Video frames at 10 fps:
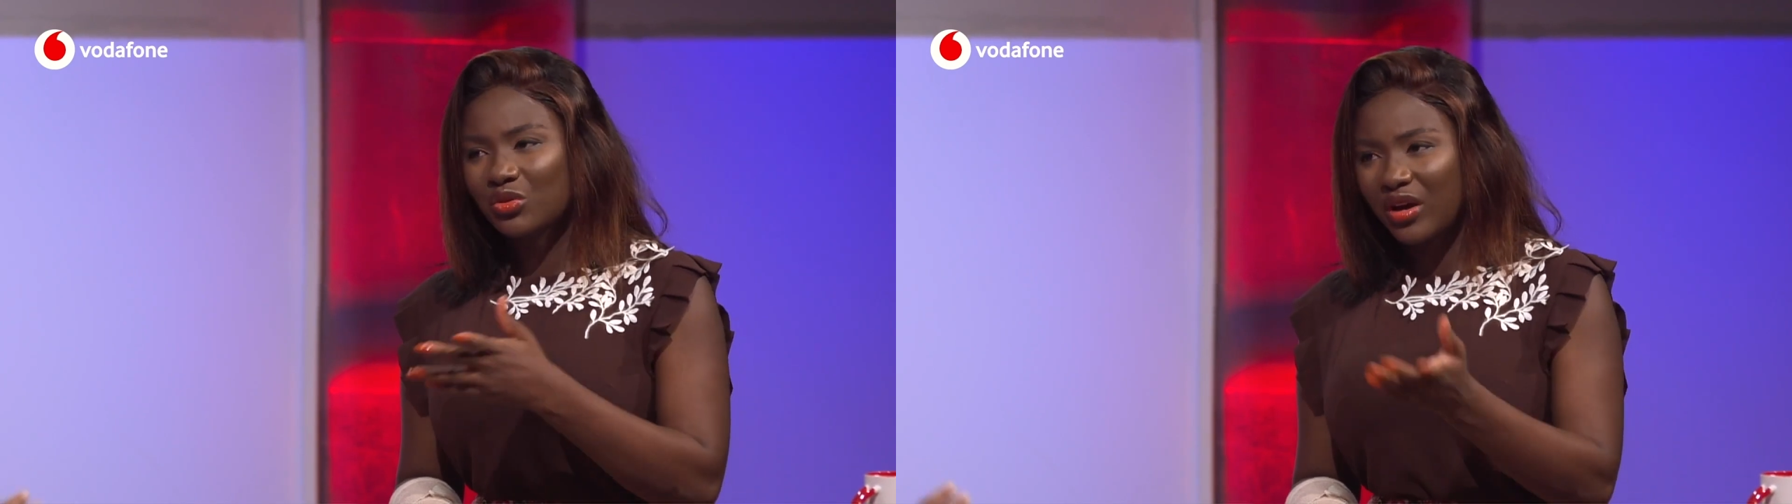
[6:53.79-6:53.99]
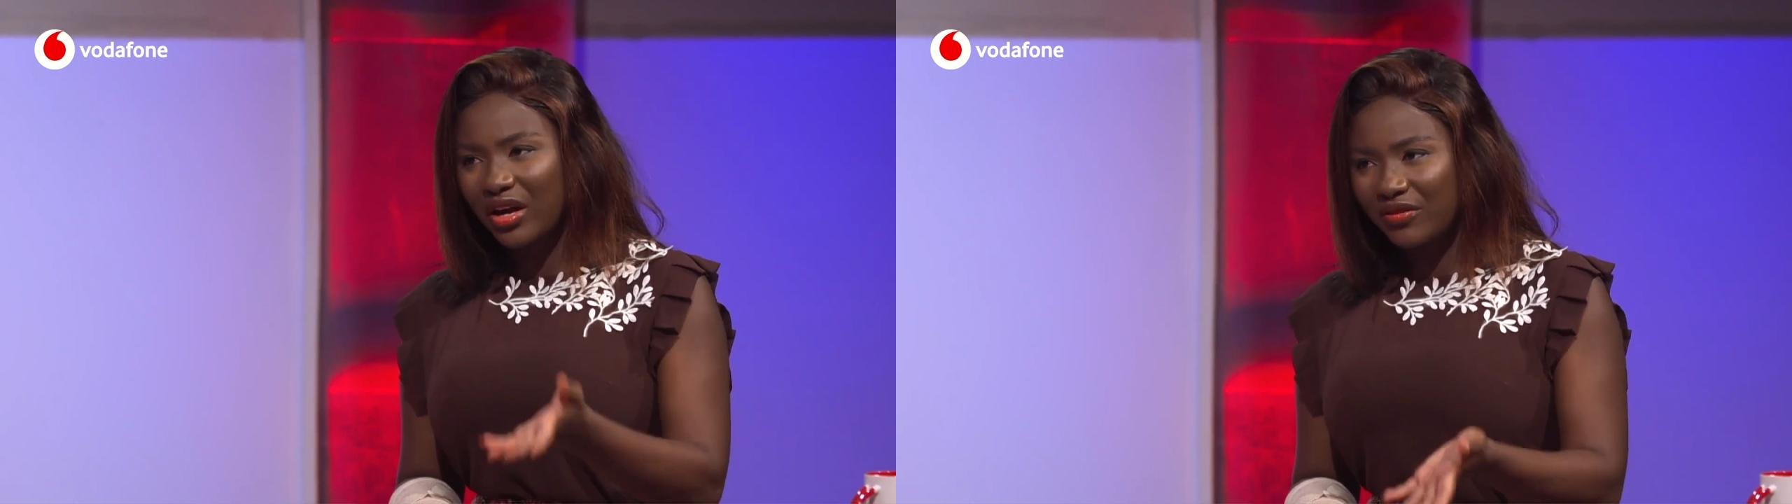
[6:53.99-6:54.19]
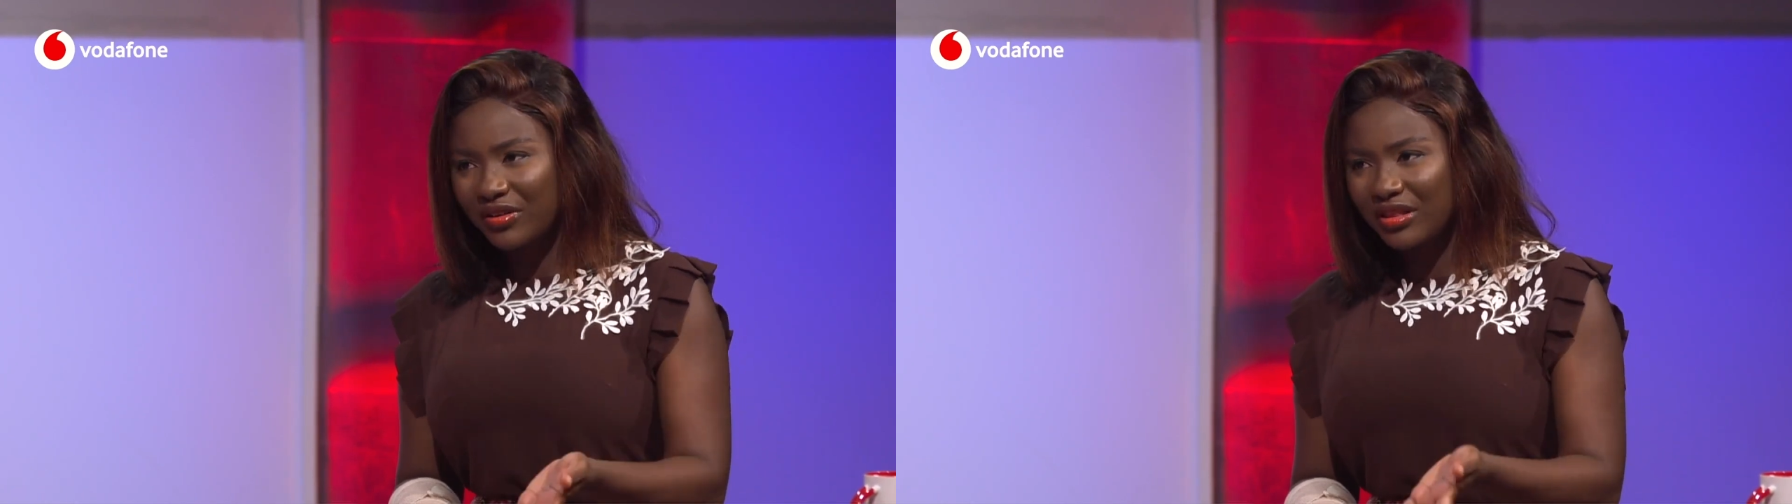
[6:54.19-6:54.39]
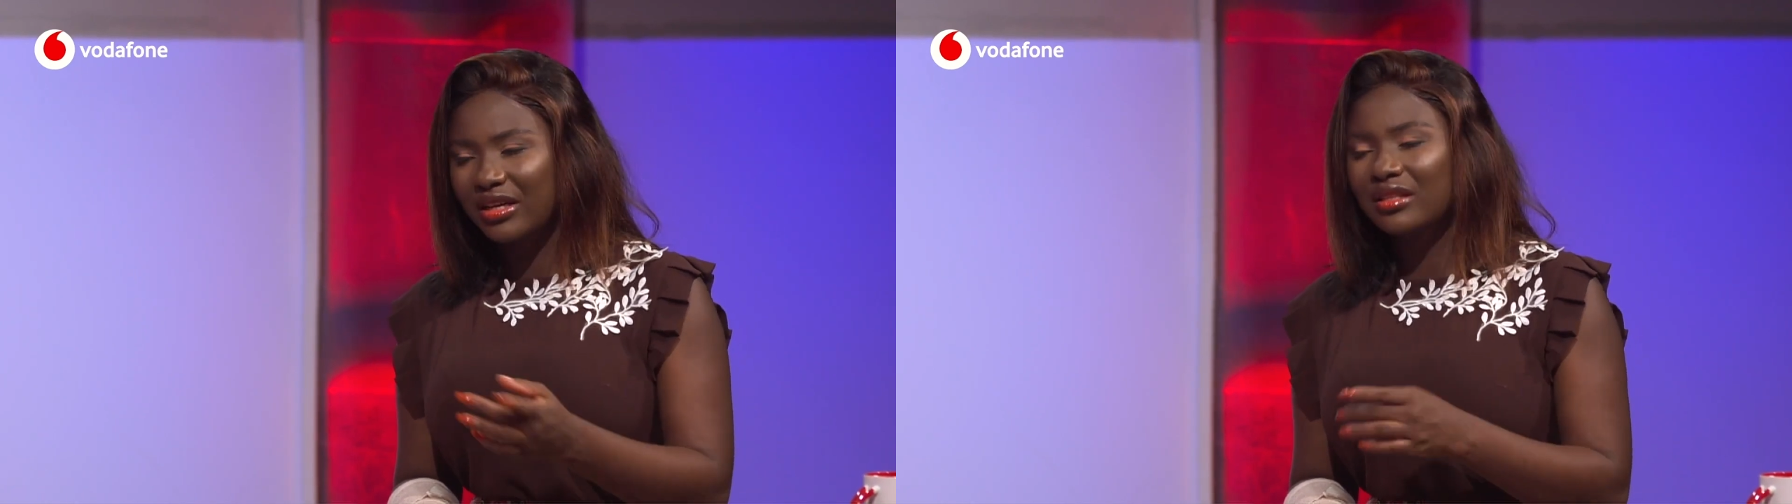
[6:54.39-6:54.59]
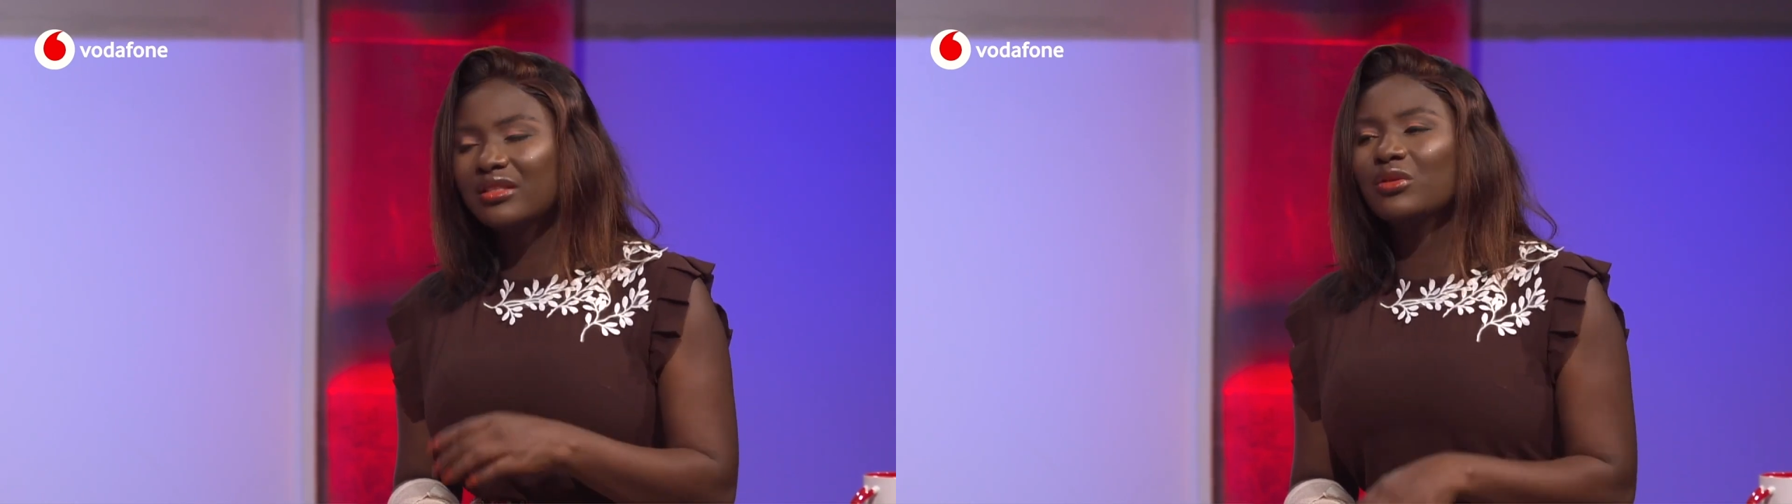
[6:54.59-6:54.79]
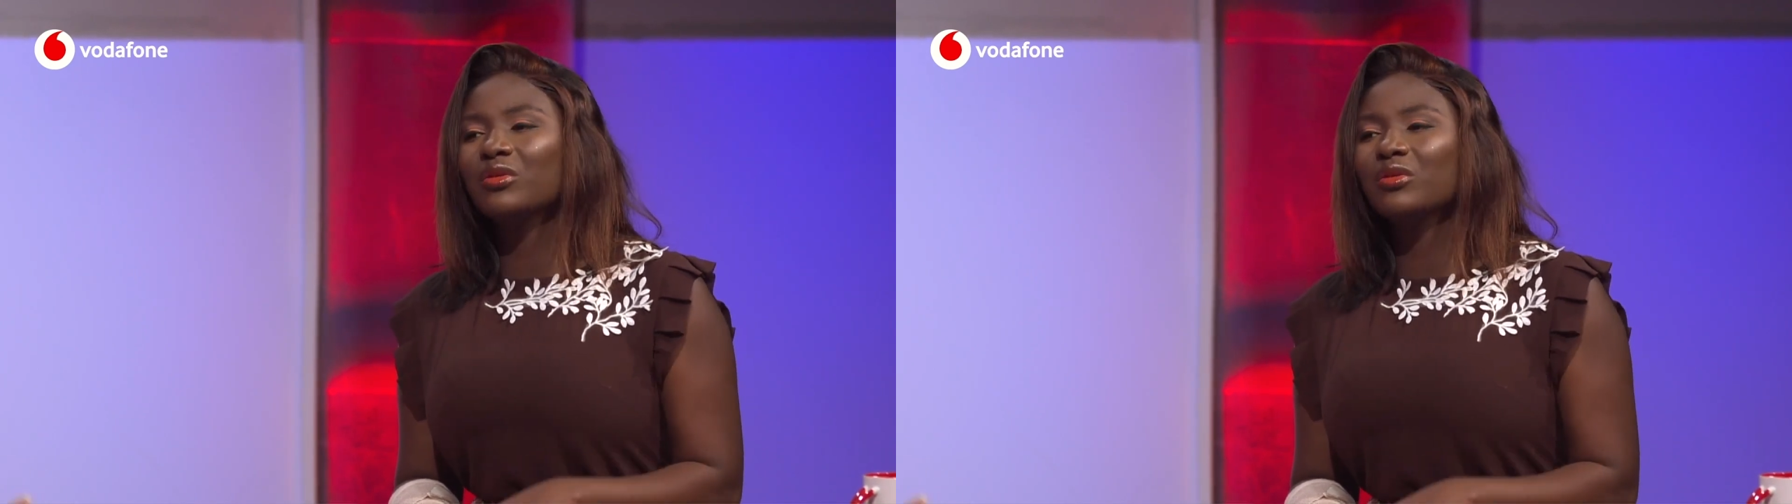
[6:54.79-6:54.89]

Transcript: having that,